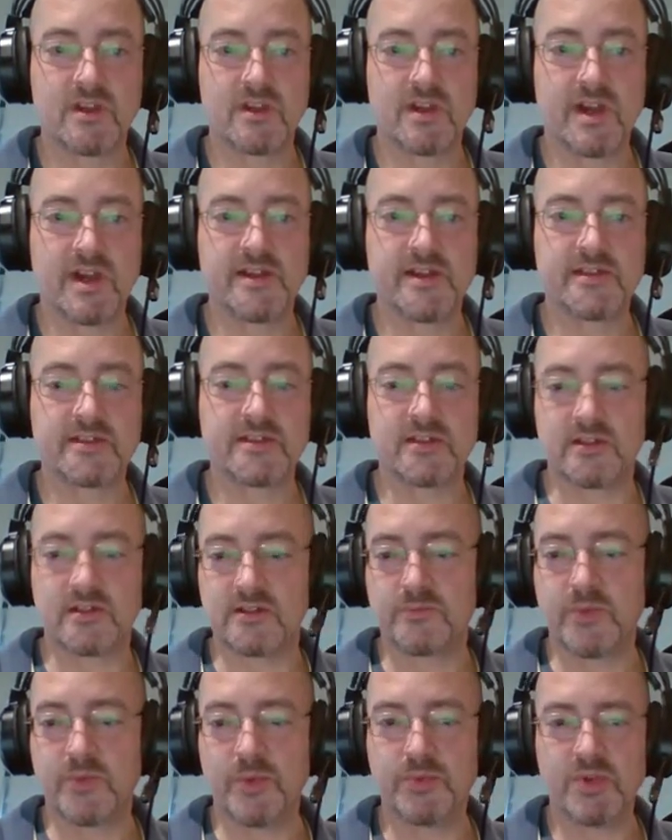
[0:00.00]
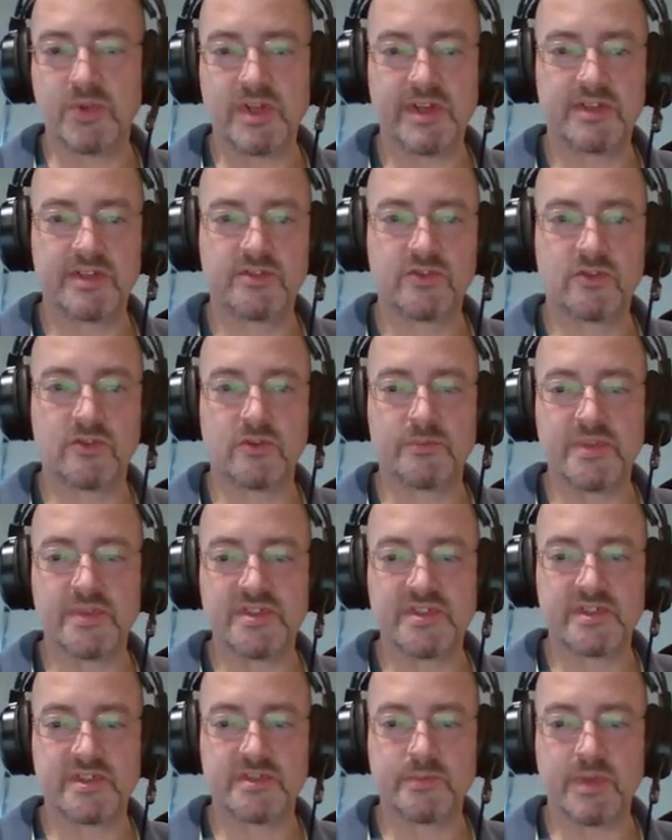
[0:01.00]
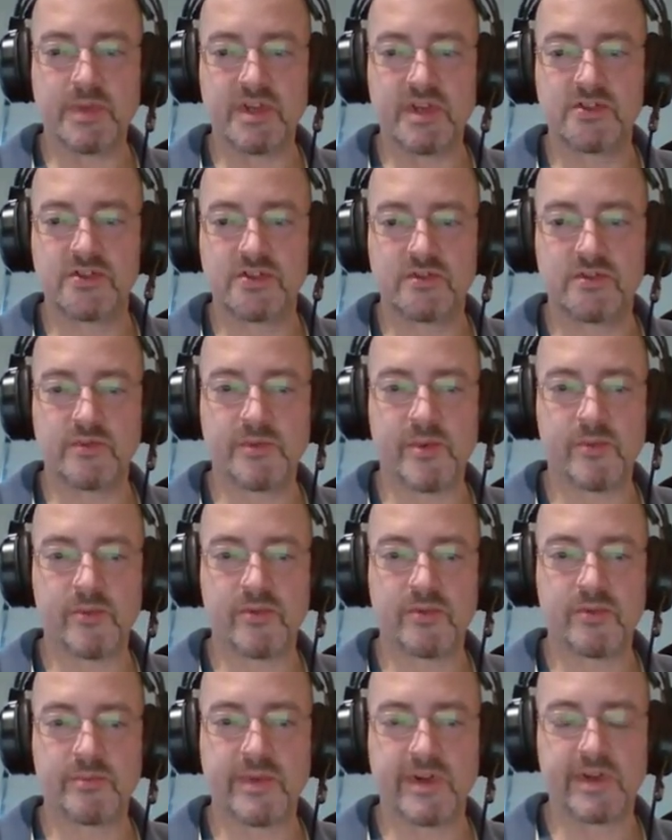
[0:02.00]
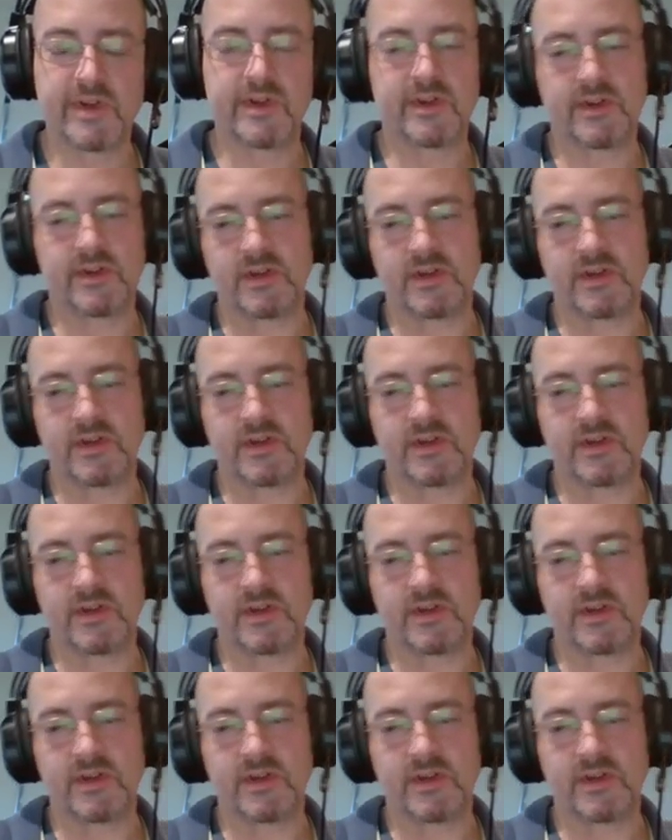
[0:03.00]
as populate your business page. Remember my